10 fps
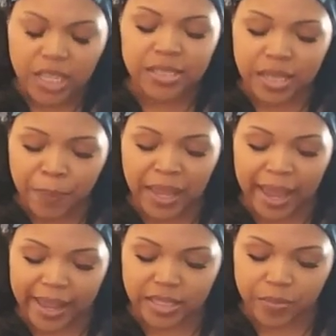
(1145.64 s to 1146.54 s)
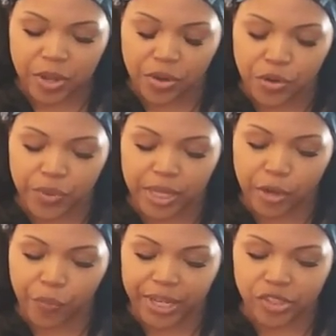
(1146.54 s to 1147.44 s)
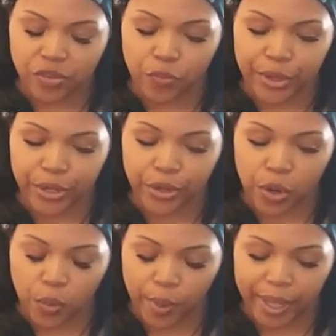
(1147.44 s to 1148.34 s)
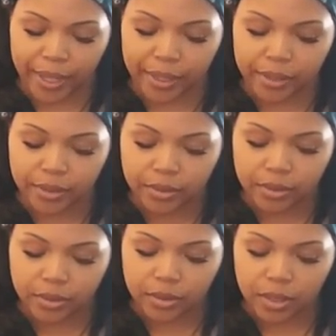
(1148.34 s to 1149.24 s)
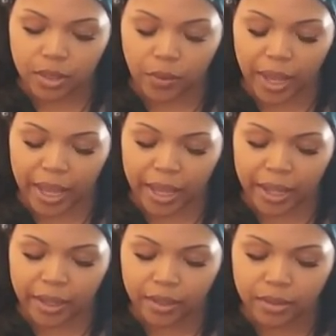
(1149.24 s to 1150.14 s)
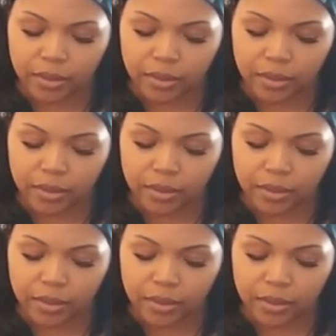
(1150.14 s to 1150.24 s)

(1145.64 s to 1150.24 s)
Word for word: something has something to do with the direction of where you're going okay